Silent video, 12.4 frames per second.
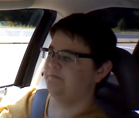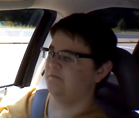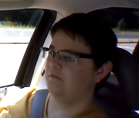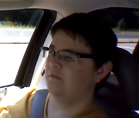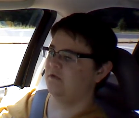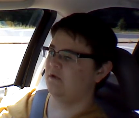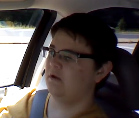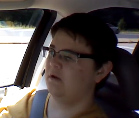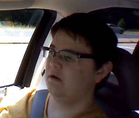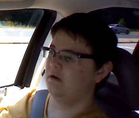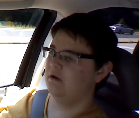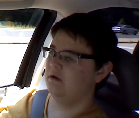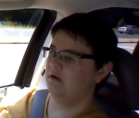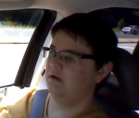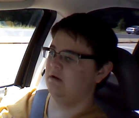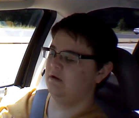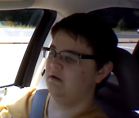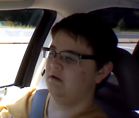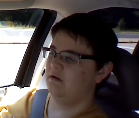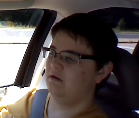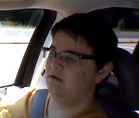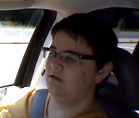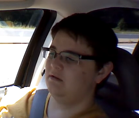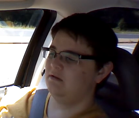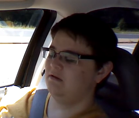
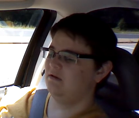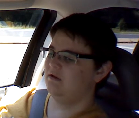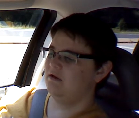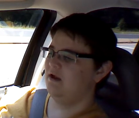No one is speaking in this clip.